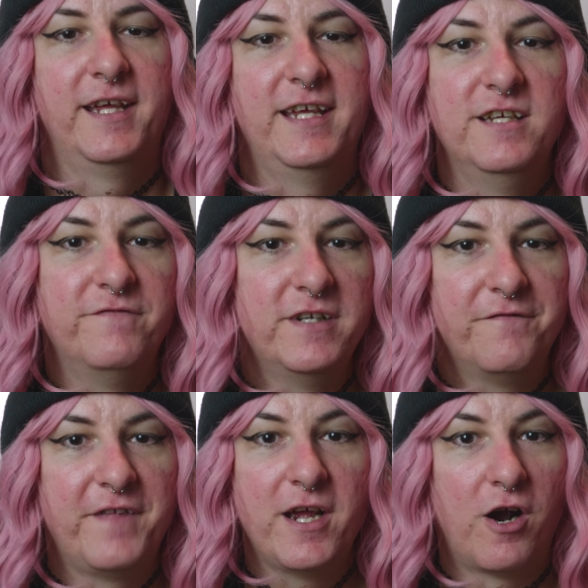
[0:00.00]
Even
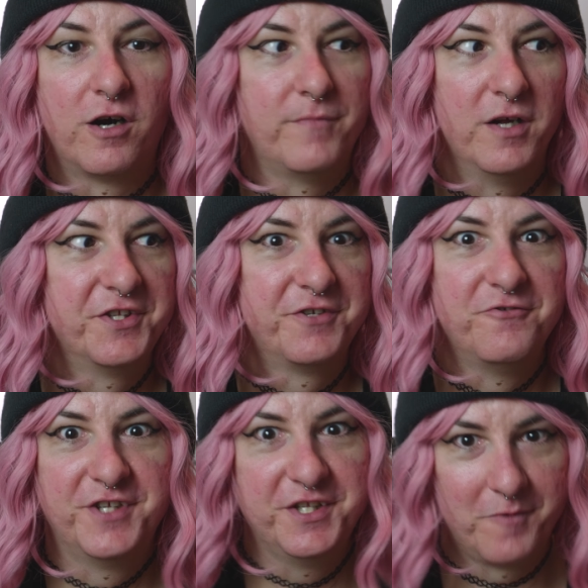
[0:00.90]
if they are
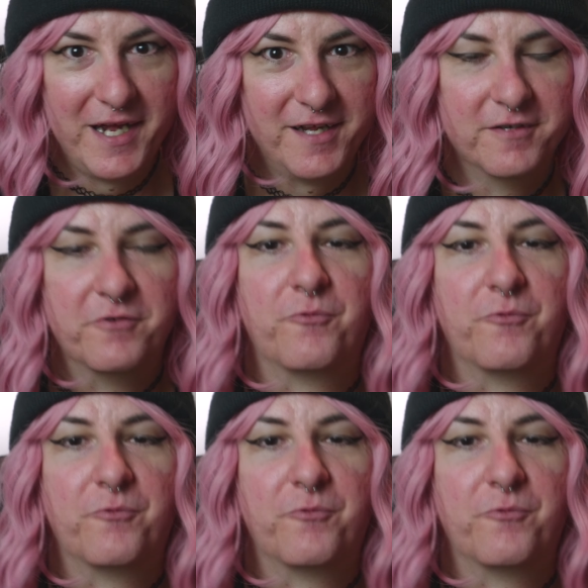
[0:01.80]
monsters as well.